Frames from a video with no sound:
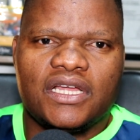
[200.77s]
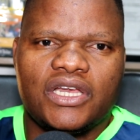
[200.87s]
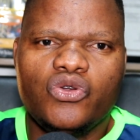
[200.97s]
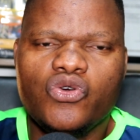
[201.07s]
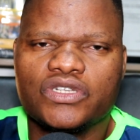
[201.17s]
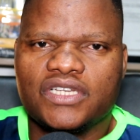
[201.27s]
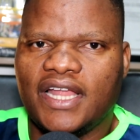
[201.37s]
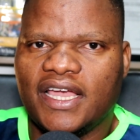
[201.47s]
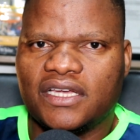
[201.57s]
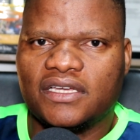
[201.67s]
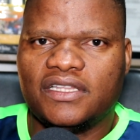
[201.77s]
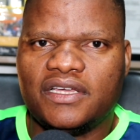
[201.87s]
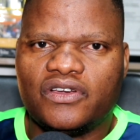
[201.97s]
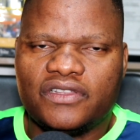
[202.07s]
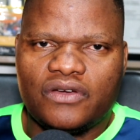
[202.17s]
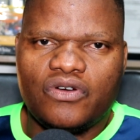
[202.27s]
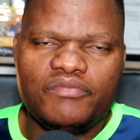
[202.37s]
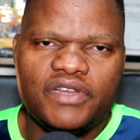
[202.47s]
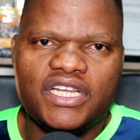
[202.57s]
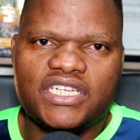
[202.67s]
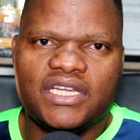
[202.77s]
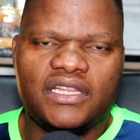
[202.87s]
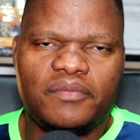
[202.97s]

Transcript: looked like the combination and